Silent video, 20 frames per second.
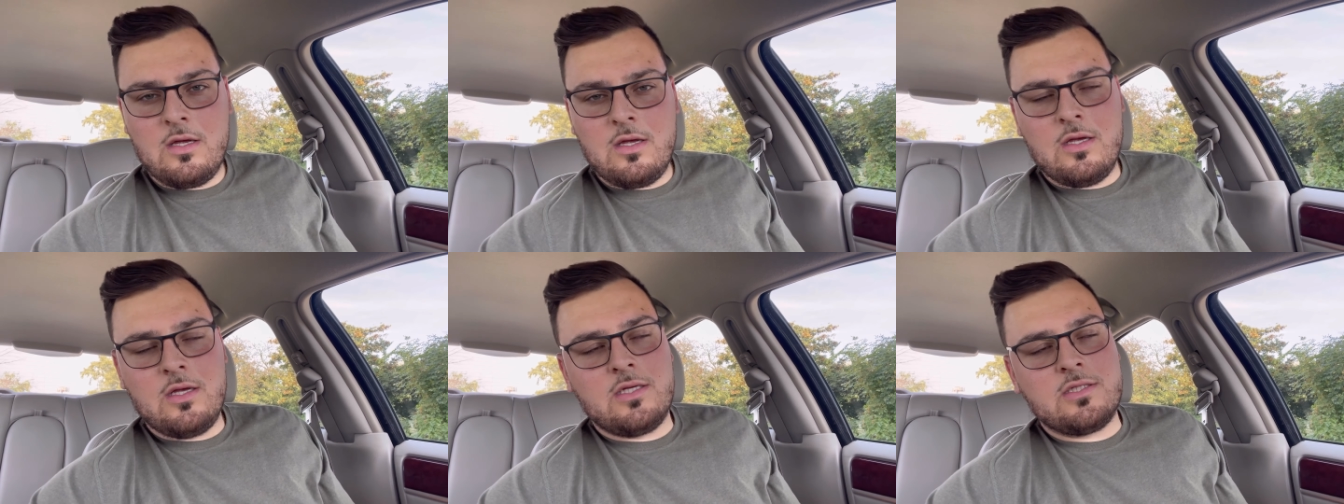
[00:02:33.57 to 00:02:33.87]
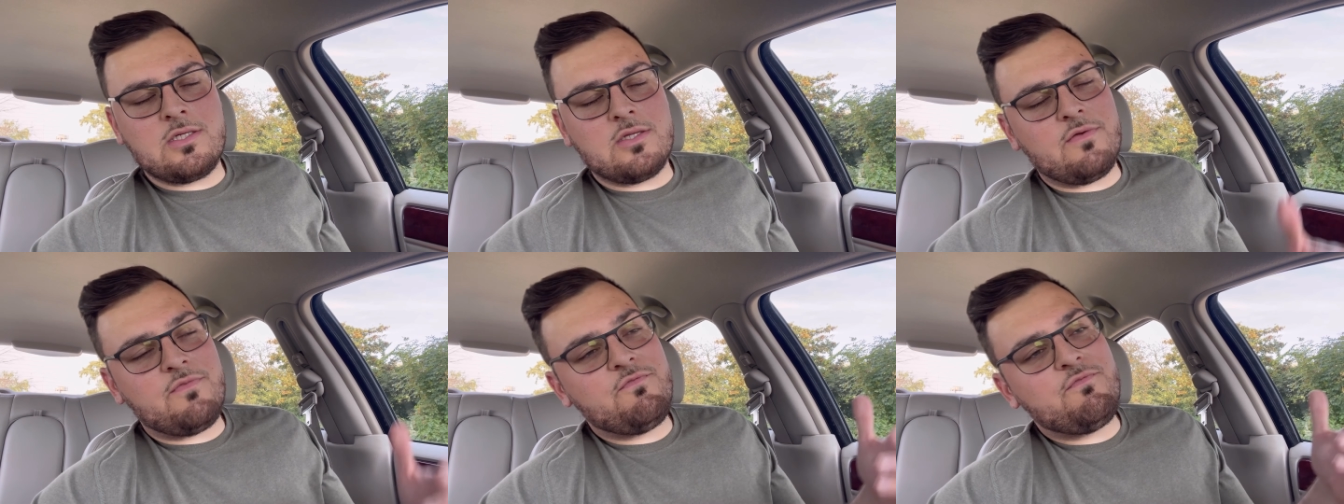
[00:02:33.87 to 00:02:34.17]

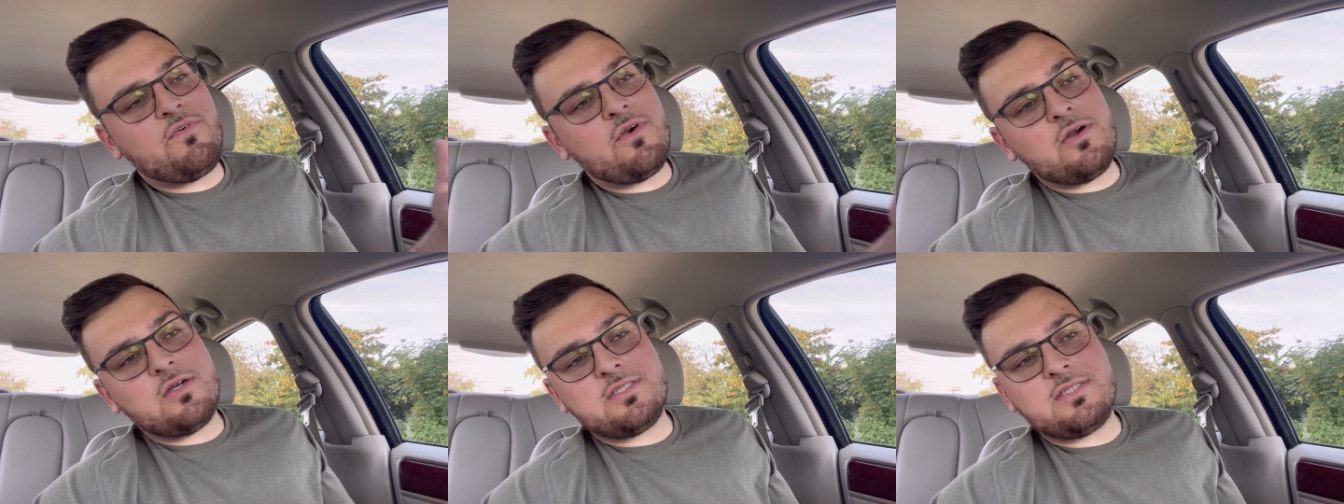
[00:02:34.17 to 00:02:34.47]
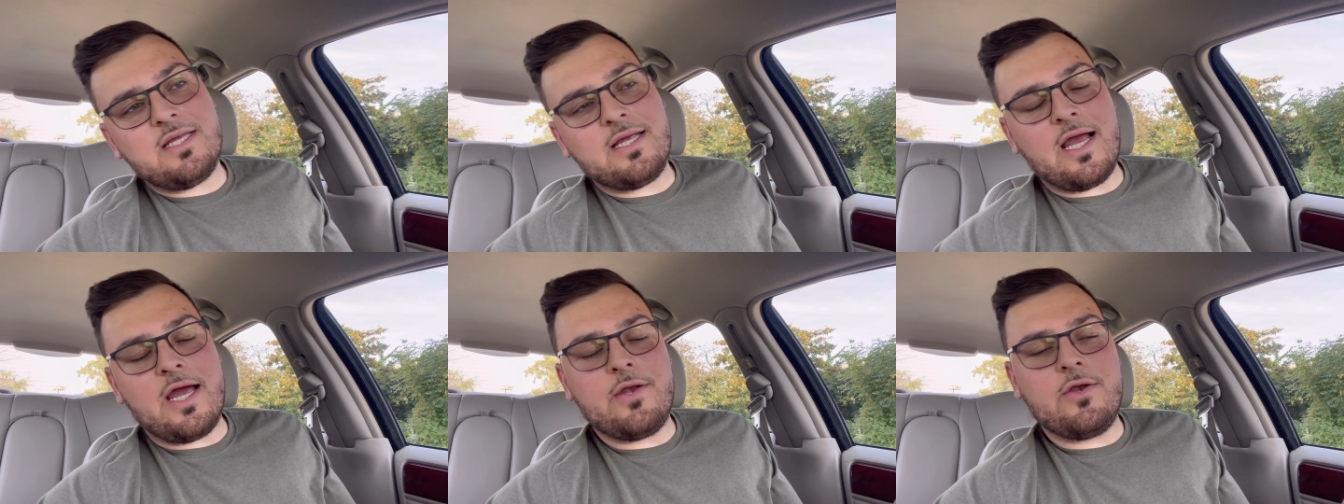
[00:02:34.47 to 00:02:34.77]
So the first
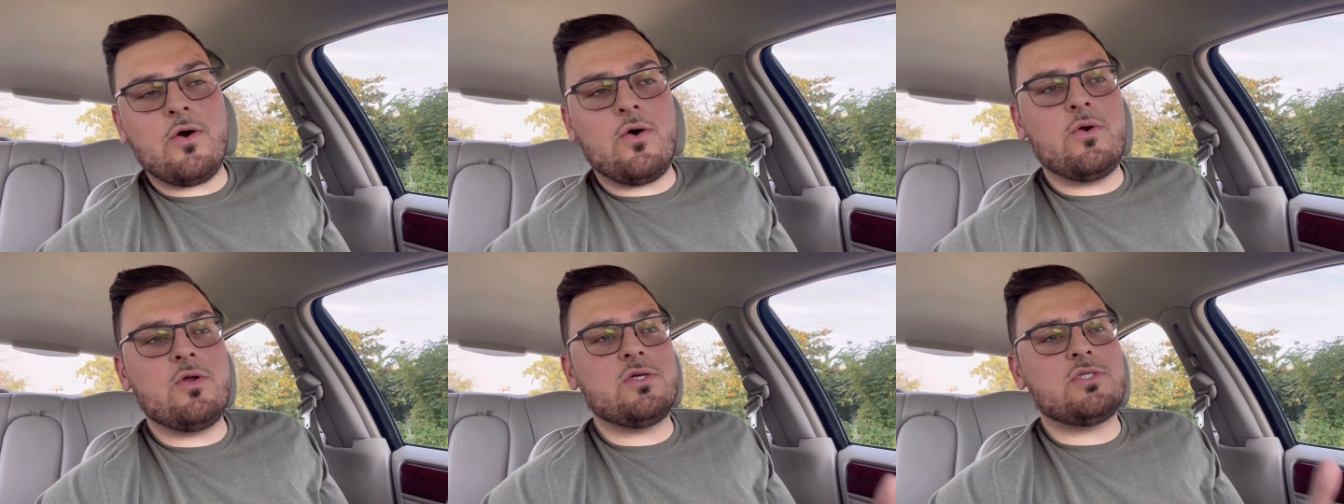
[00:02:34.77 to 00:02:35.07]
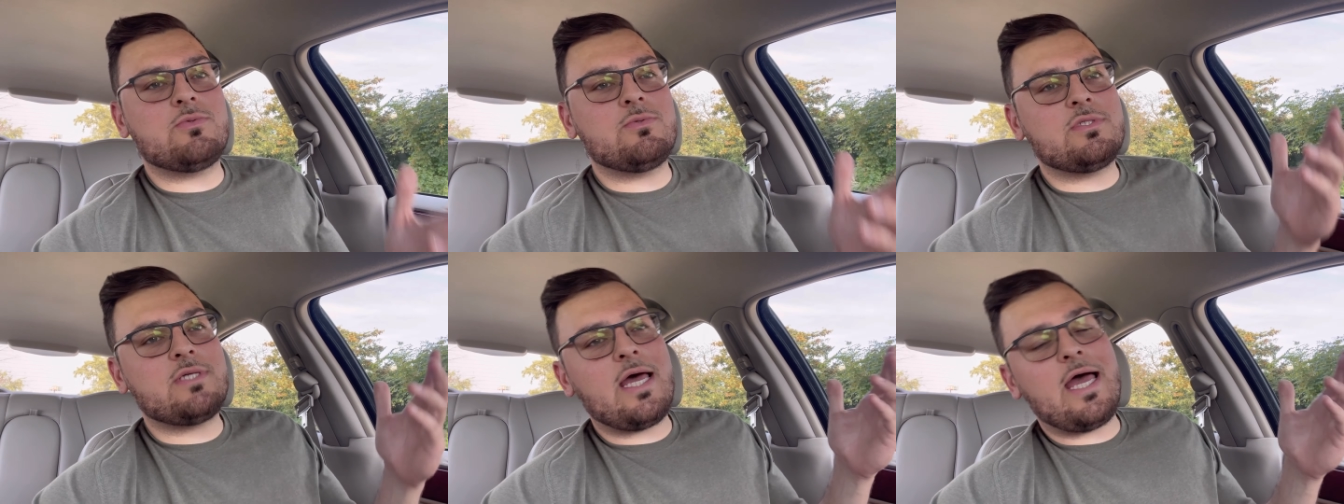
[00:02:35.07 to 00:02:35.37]
thing I
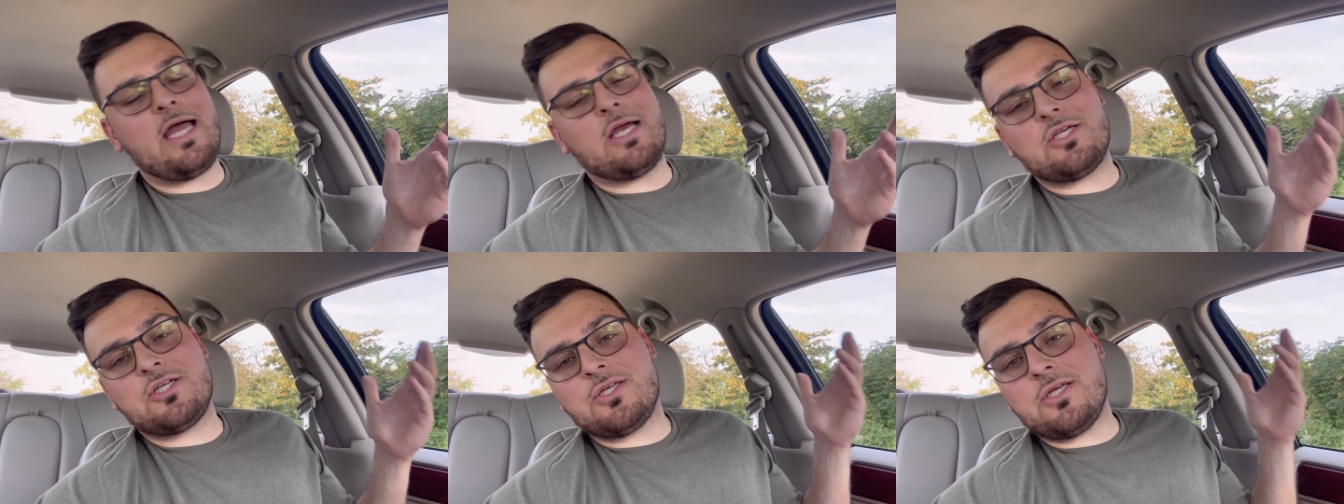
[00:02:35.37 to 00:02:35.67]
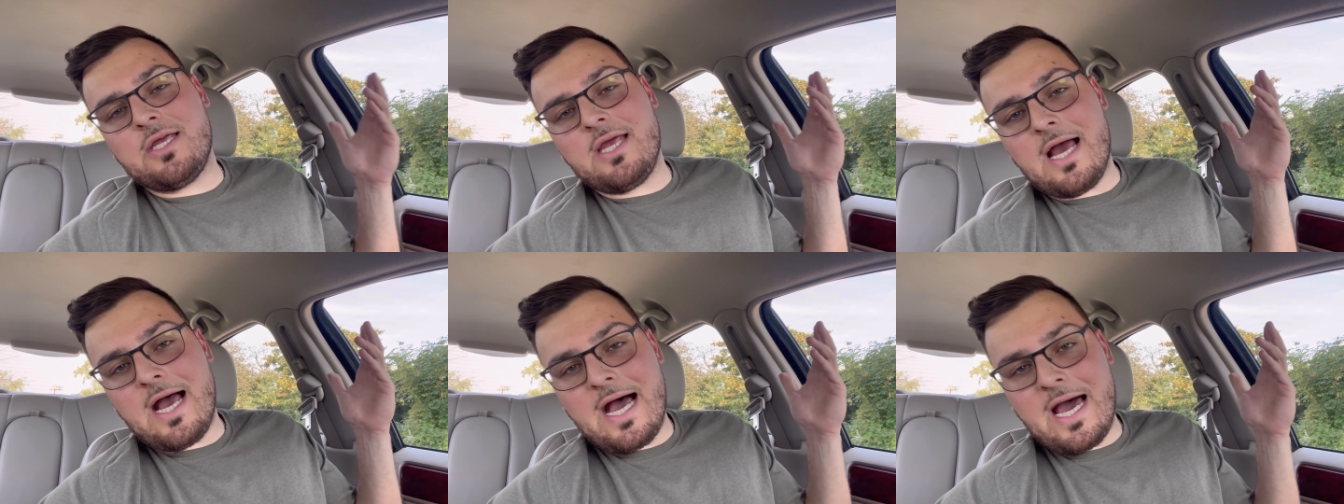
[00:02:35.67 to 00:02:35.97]
noticed was
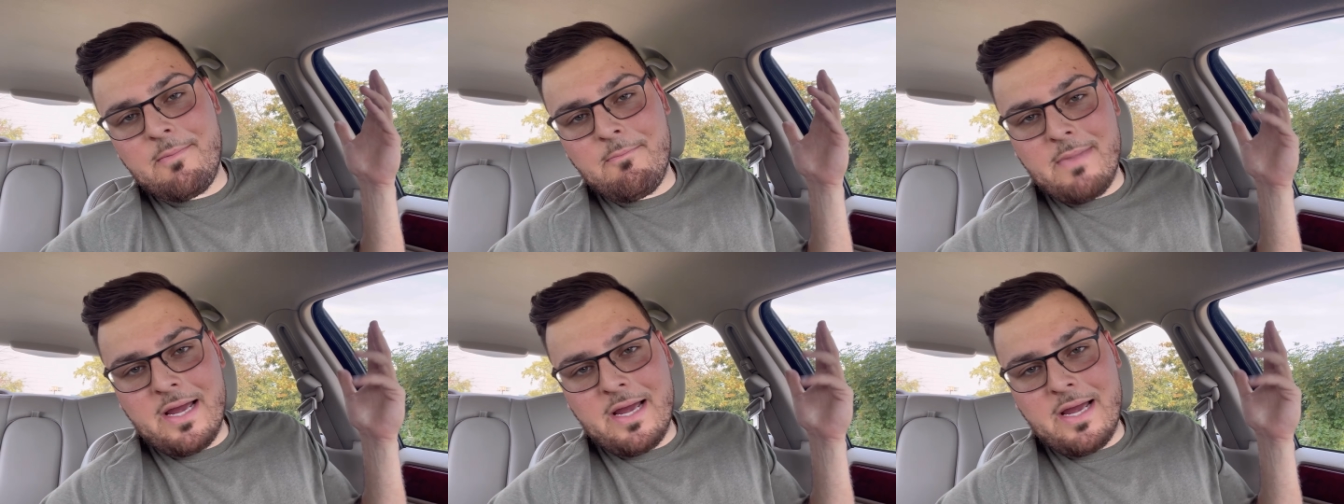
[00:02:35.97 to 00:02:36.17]
actually on